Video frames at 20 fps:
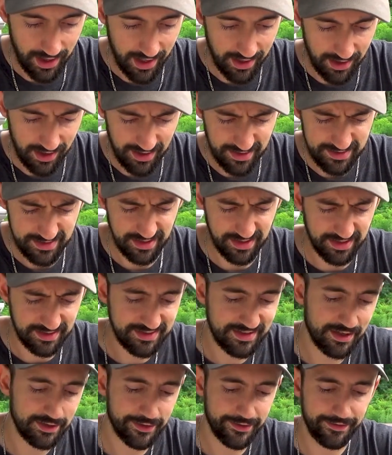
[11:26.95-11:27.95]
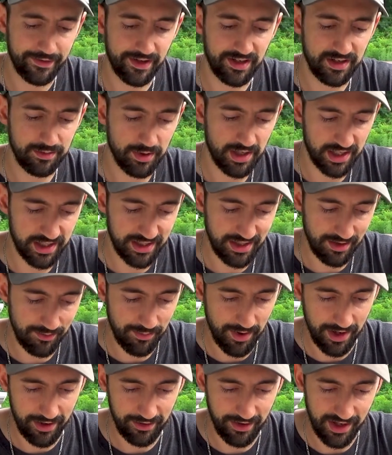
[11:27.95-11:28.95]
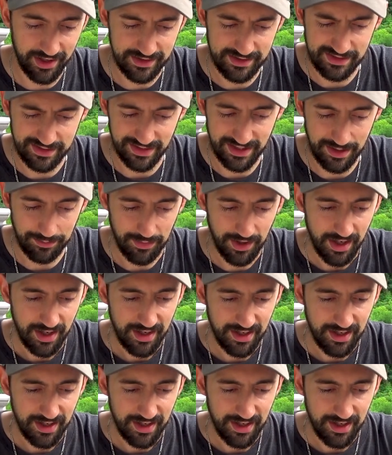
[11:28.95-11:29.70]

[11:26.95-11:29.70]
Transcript: I honestly, it sounds funny, but I get a better night's sleep.